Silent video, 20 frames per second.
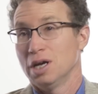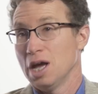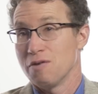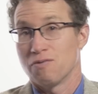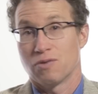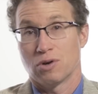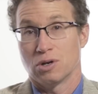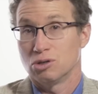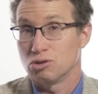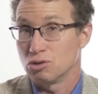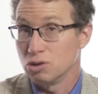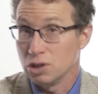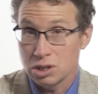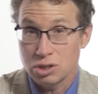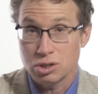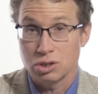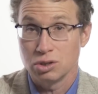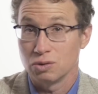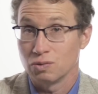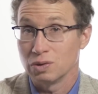a very
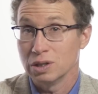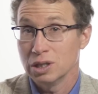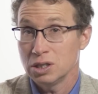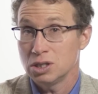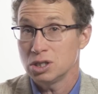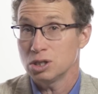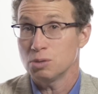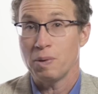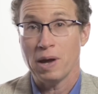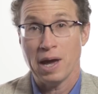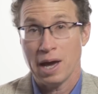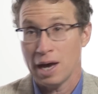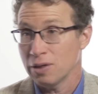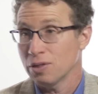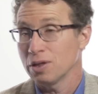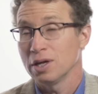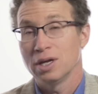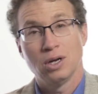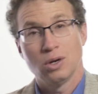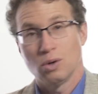traditional religious path
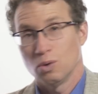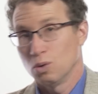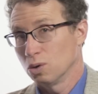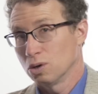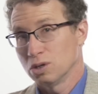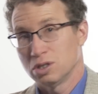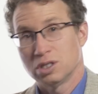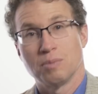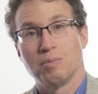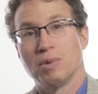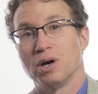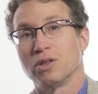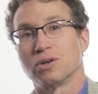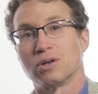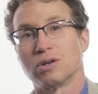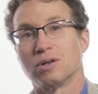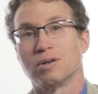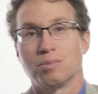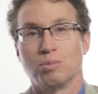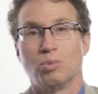or some
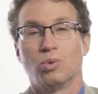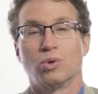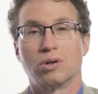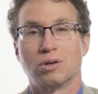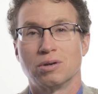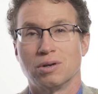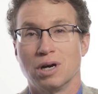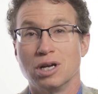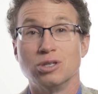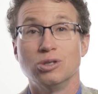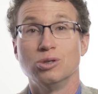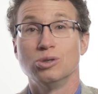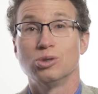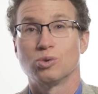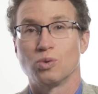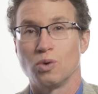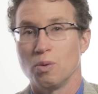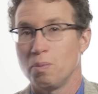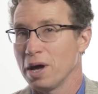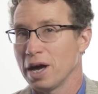other more
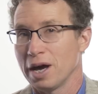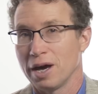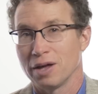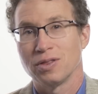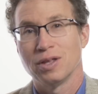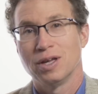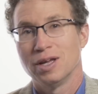unusual path.